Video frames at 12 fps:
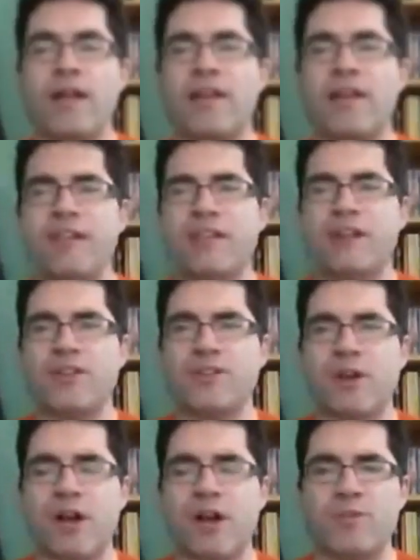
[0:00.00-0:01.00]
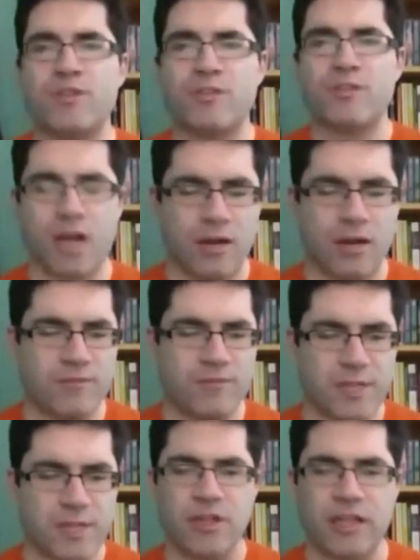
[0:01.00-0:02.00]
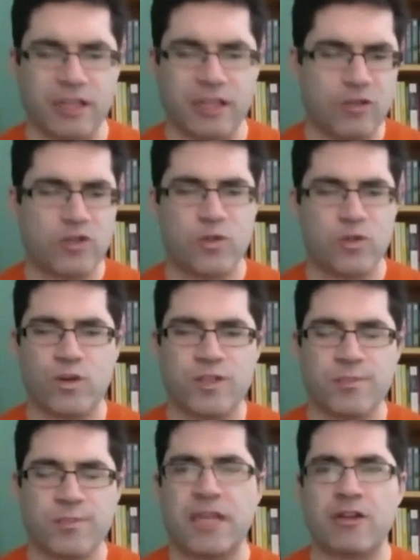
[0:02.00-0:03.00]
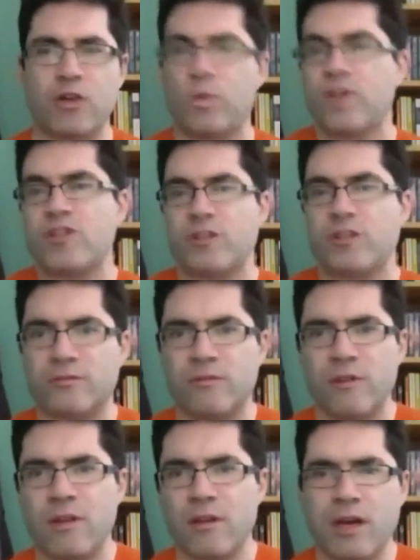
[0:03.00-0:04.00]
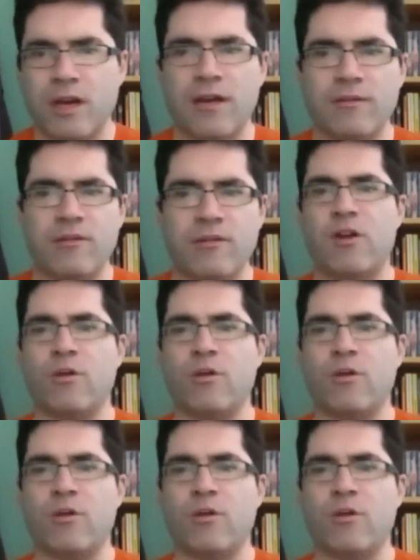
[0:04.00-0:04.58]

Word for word: I think it also helps stimulate you towards being original. Mm-hmm.